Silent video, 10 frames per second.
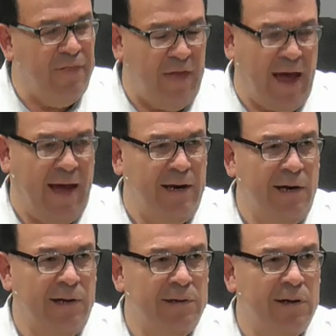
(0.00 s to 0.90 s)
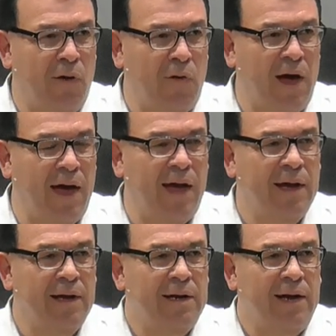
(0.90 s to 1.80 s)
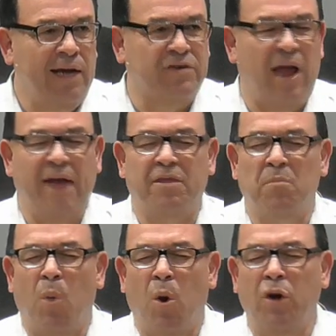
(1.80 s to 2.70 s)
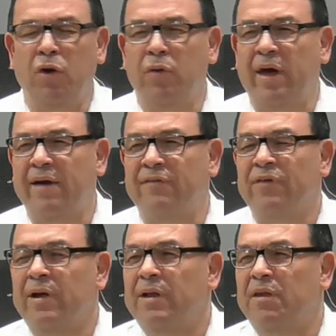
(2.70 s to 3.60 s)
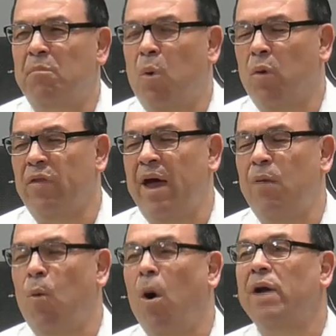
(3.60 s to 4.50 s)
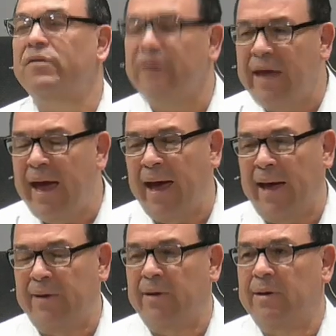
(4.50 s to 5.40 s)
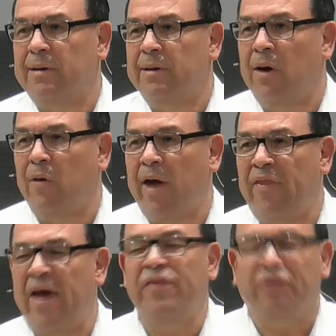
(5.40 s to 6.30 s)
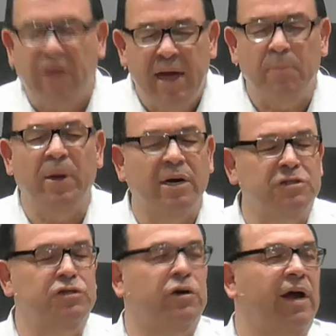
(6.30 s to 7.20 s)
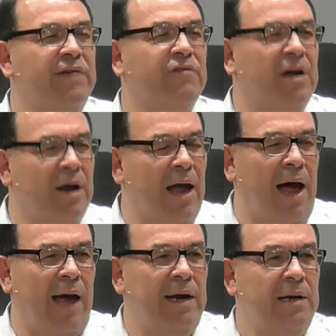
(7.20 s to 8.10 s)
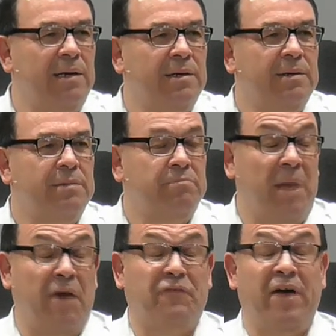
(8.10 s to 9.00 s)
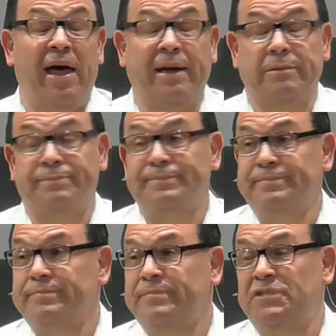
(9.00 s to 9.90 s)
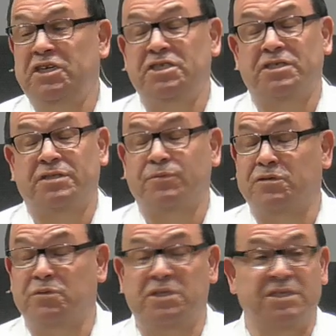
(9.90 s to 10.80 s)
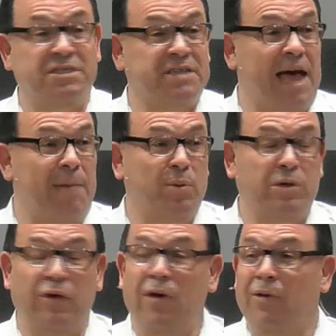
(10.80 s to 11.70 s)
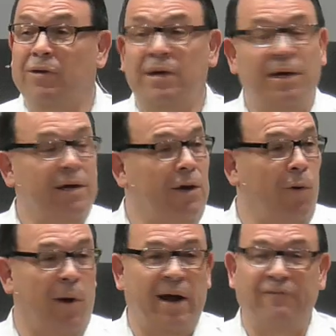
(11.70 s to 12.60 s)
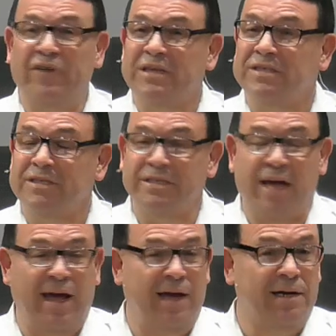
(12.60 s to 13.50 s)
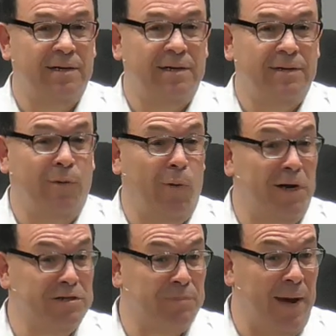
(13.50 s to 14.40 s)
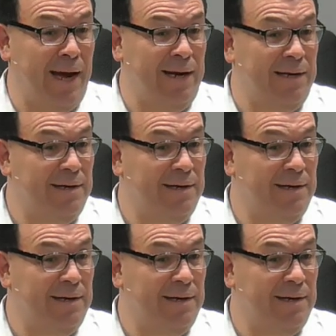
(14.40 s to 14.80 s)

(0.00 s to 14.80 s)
that. Okay? It's like the more you give, the more they want to get. Okay? They think because you're given a lot Matter of fact, Jesus was with the disciples. You know, the, you know what I'm fixing to say. The widow's mite,